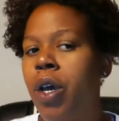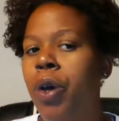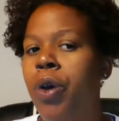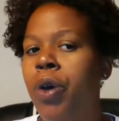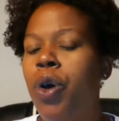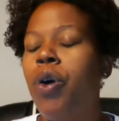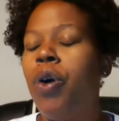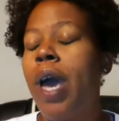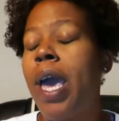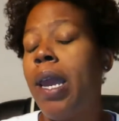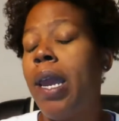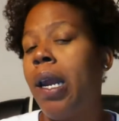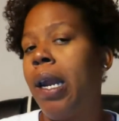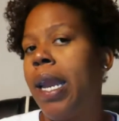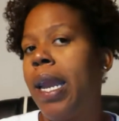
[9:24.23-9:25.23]
Google
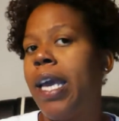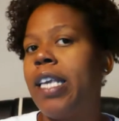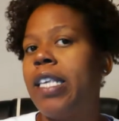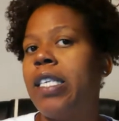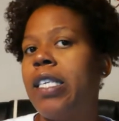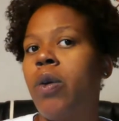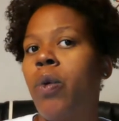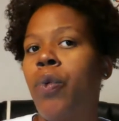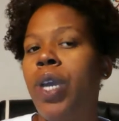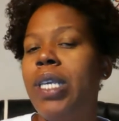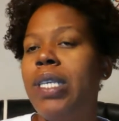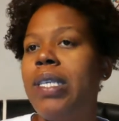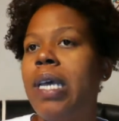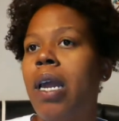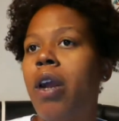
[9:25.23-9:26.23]
Analytics
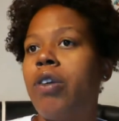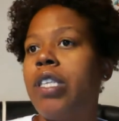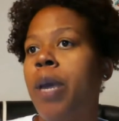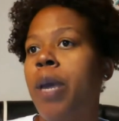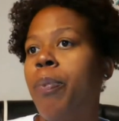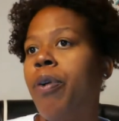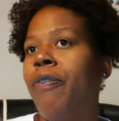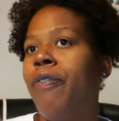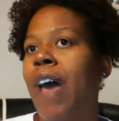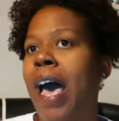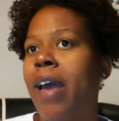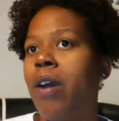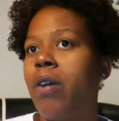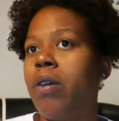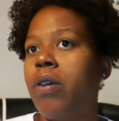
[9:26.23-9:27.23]
resellers and
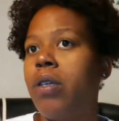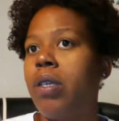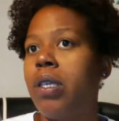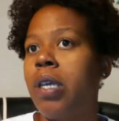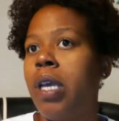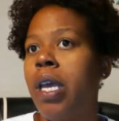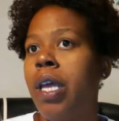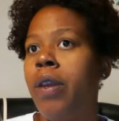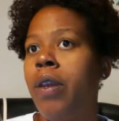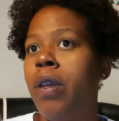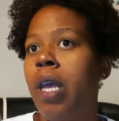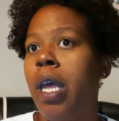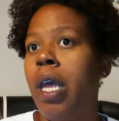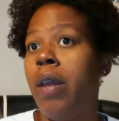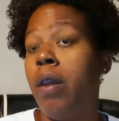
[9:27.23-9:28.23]
providers in
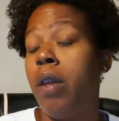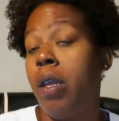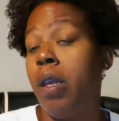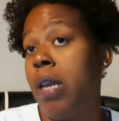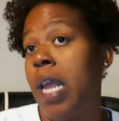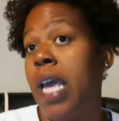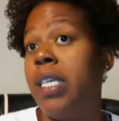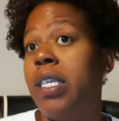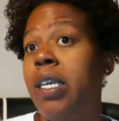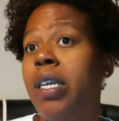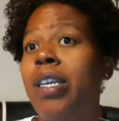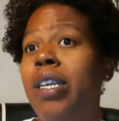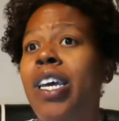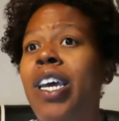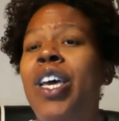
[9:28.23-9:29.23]
the
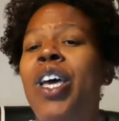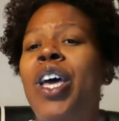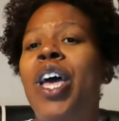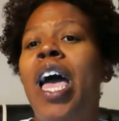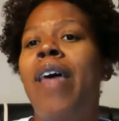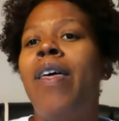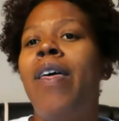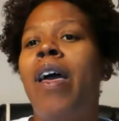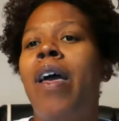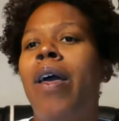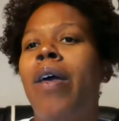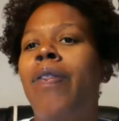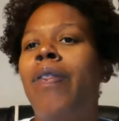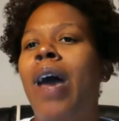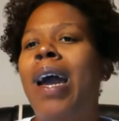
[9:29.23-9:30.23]
nation.
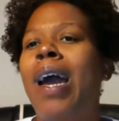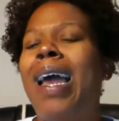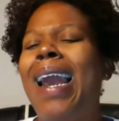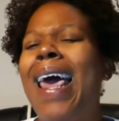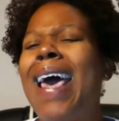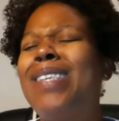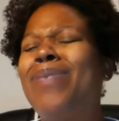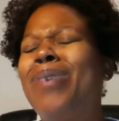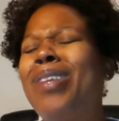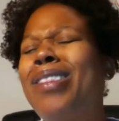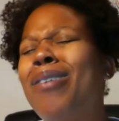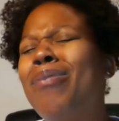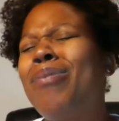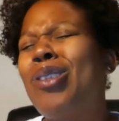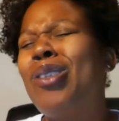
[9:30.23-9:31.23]
A class with
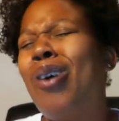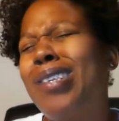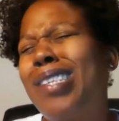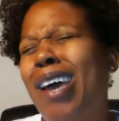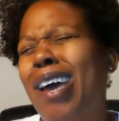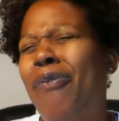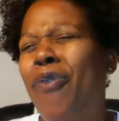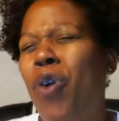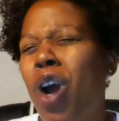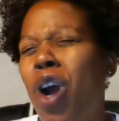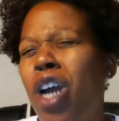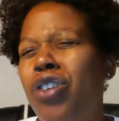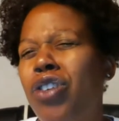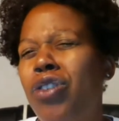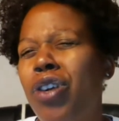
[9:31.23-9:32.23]
them starts at
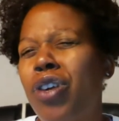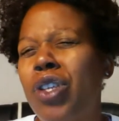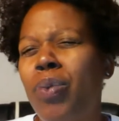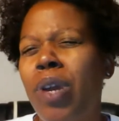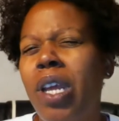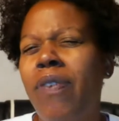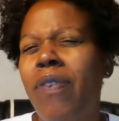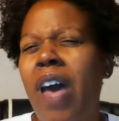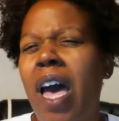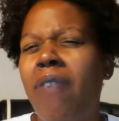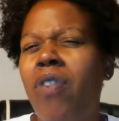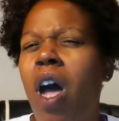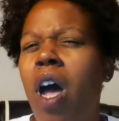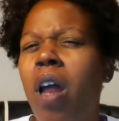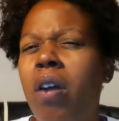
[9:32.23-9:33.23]

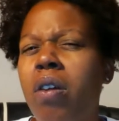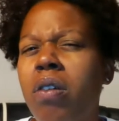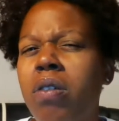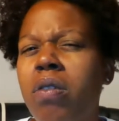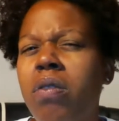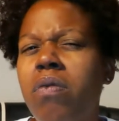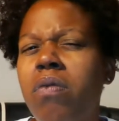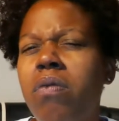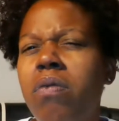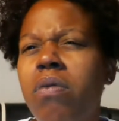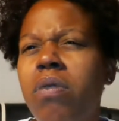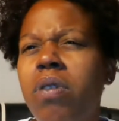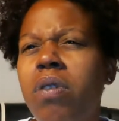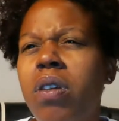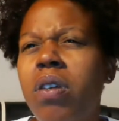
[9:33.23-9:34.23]
$425
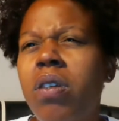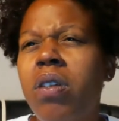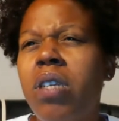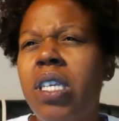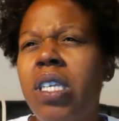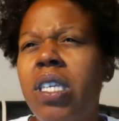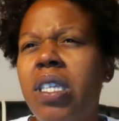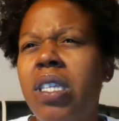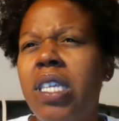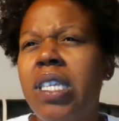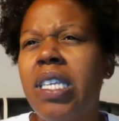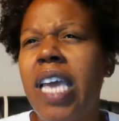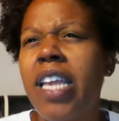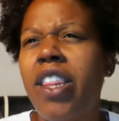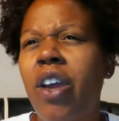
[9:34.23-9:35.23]
just to
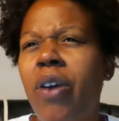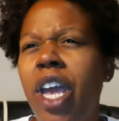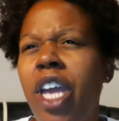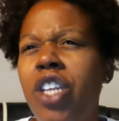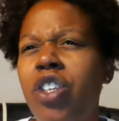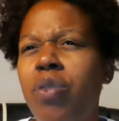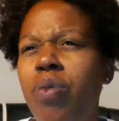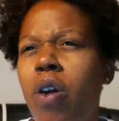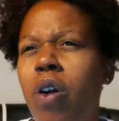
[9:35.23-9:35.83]
take their intro